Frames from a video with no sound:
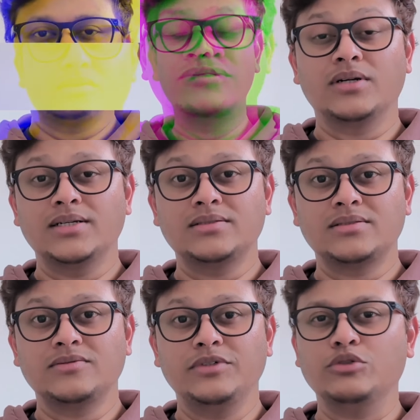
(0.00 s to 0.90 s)
For
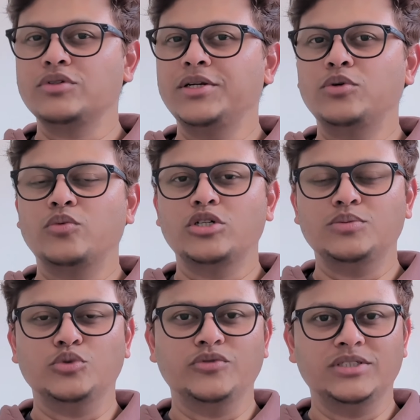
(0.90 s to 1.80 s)
us, we usually don't
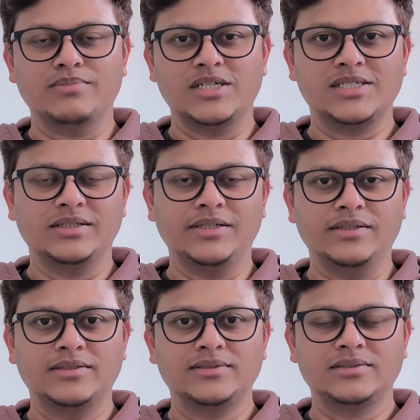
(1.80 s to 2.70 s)
watch movies much in
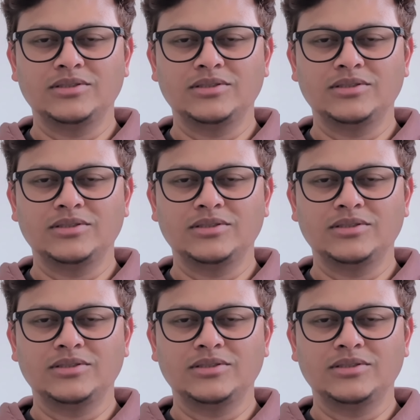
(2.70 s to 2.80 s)
theaters,